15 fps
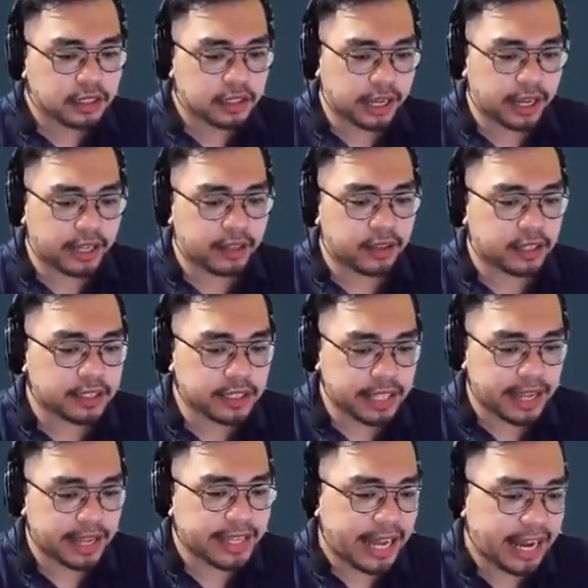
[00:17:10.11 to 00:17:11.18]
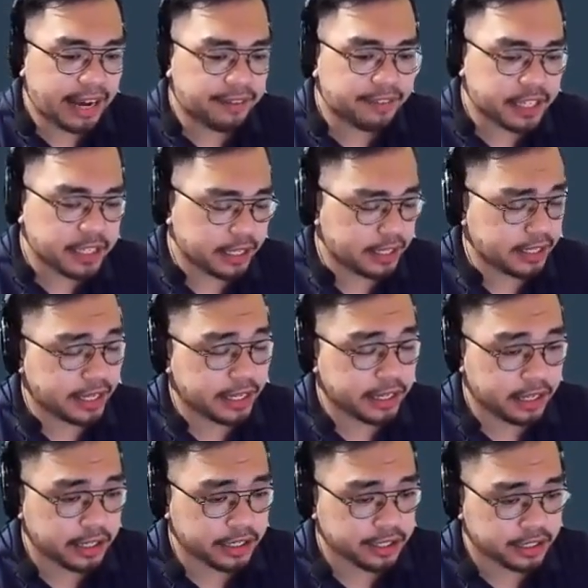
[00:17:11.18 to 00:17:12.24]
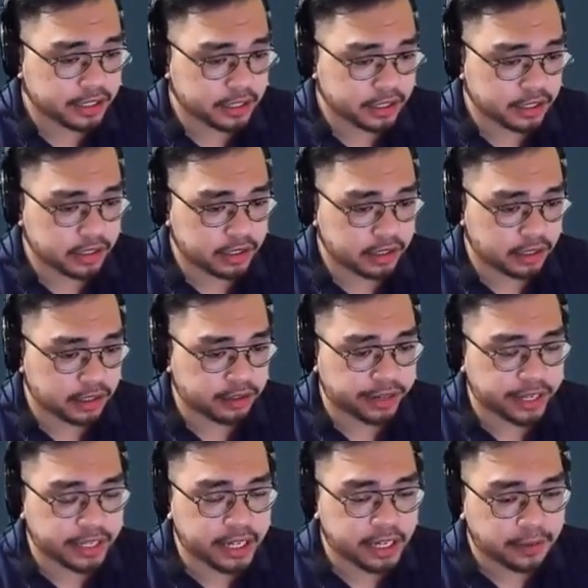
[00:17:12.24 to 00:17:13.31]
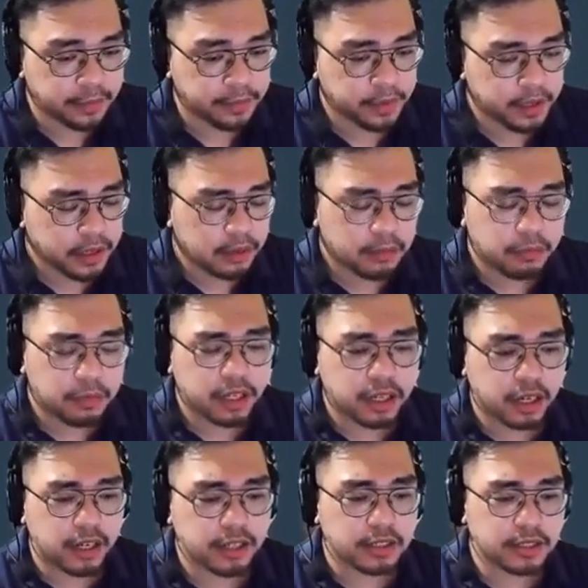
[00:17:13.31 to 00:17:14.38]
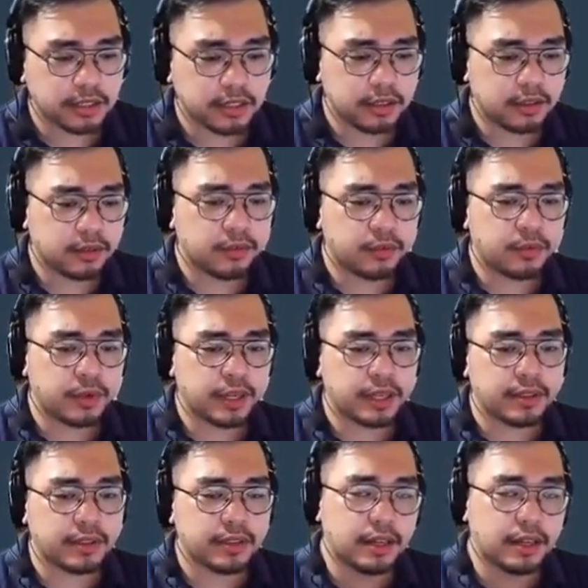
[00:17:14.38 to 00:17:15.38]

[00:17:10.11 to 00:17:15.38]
and instead have it in English already, because with